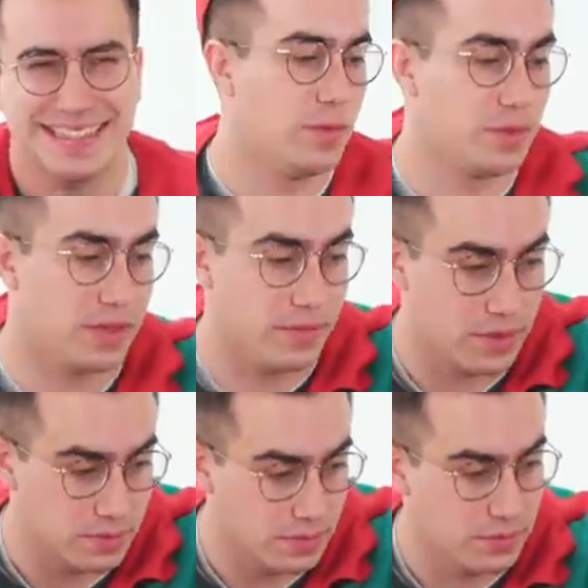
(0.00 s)
We also have
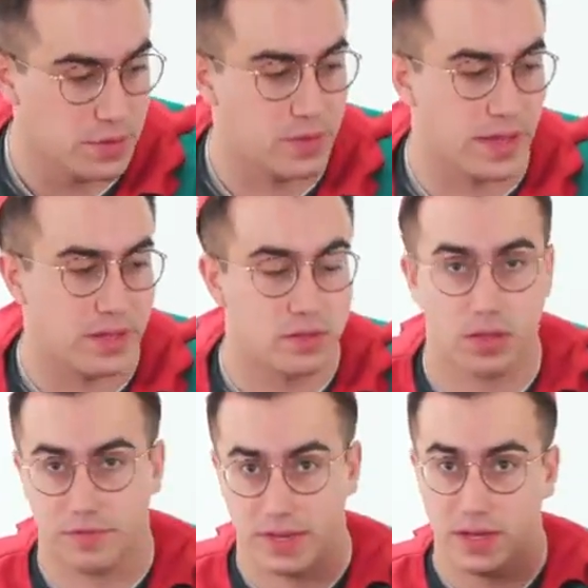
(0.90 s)
this one, which is a
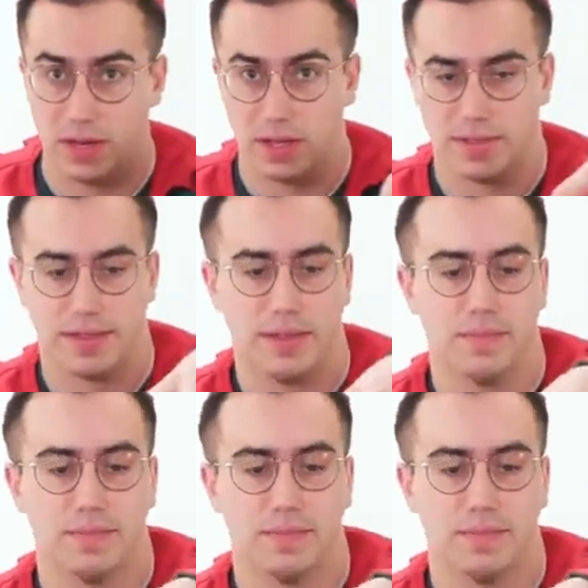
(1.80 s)
toffee nut latte.